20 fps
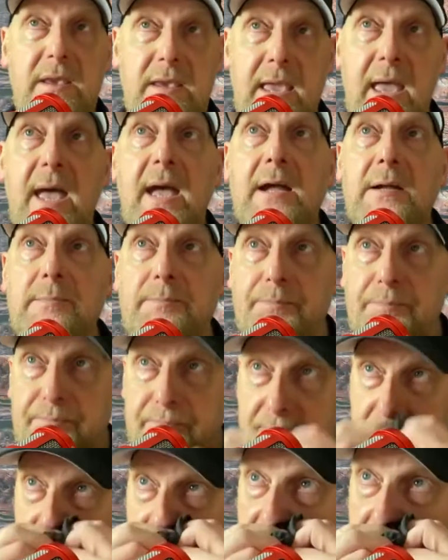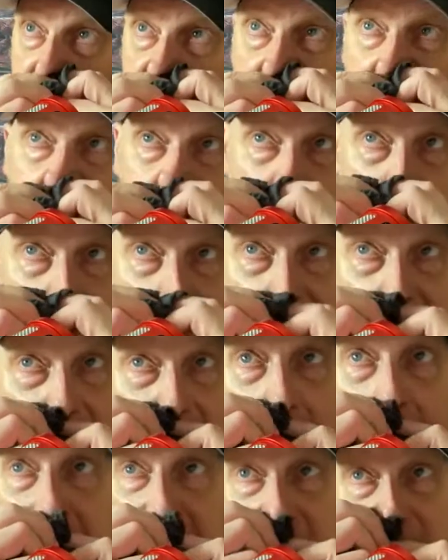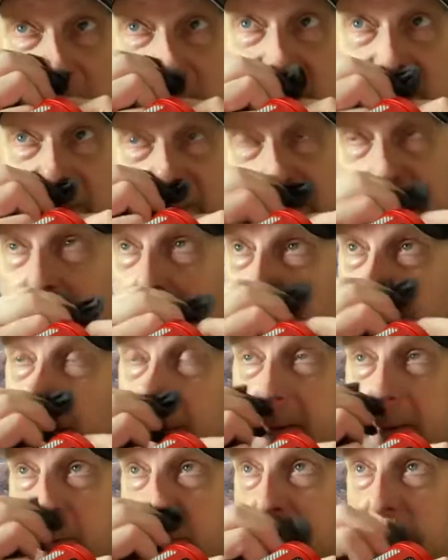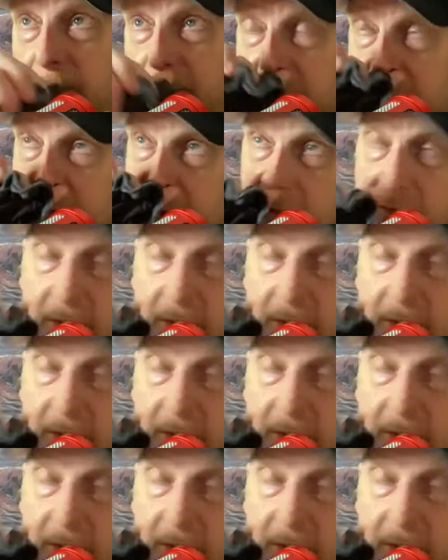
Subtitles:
Yeah, it probably would. Because